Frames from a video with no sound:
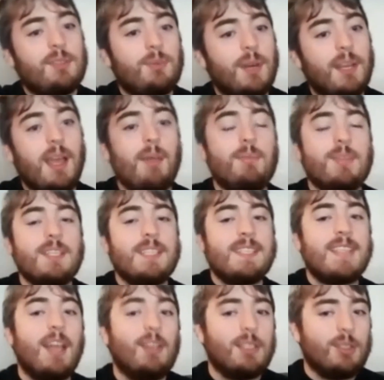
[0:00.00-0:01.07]
When a company is
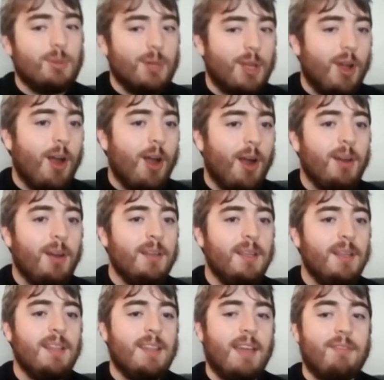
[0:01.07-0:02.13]
selling you a car, they have
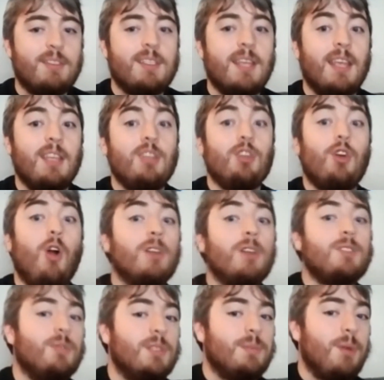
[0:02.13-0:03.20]
to say, you're also
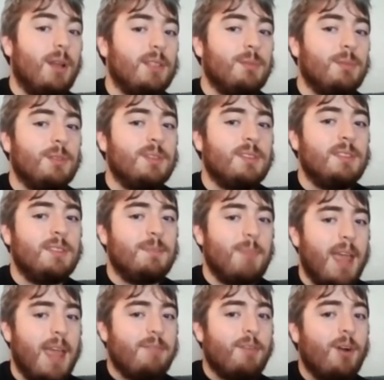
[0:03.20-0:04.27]
responsible to pay
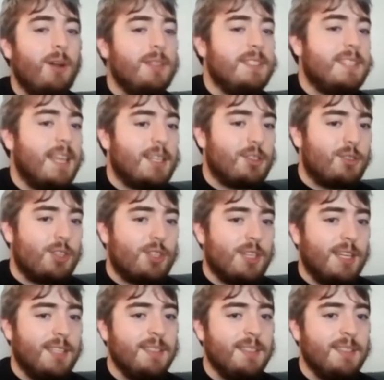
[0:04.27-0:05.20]
for all this extra shit,